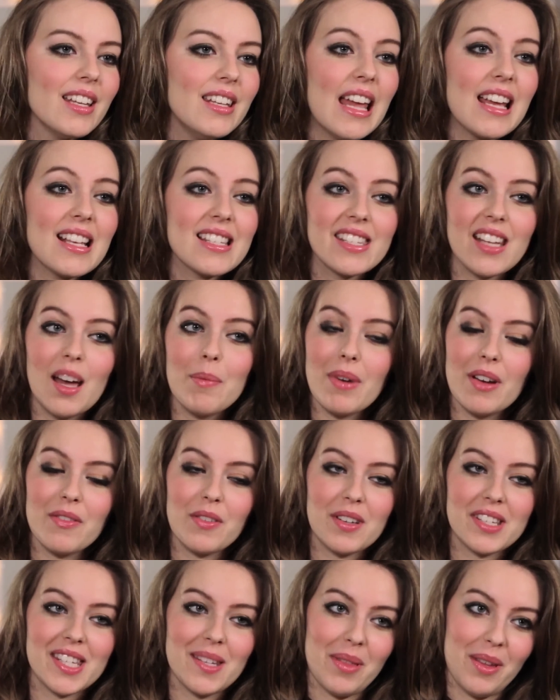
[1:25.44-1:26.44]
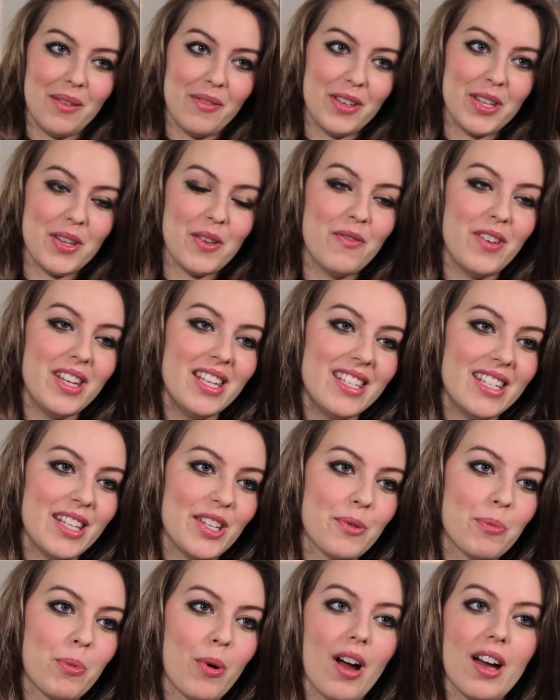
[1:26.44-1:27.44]
Next up, I've got something for you
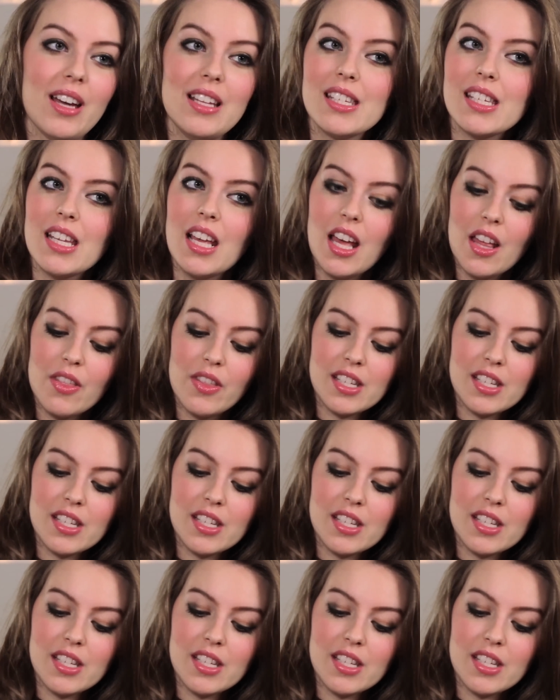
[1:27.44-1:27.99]
vintage brides.